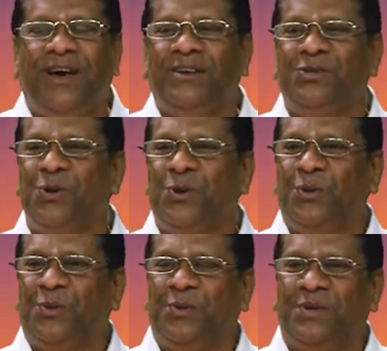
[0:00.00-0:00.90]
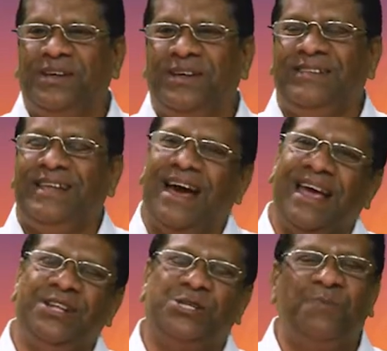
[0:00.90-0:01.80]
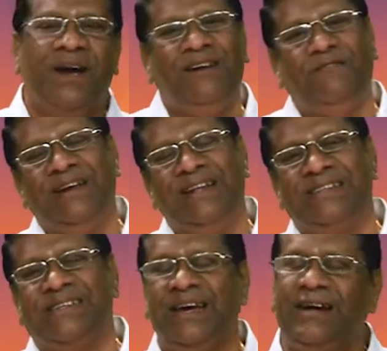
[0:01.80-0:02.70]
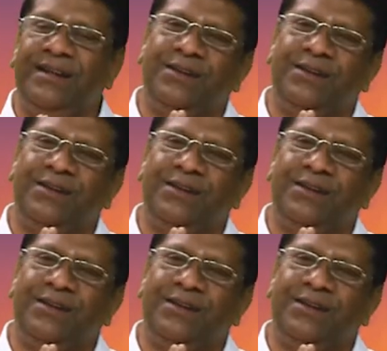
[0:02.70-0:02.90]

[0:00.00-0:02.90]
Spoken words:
So they again smiled, went inside.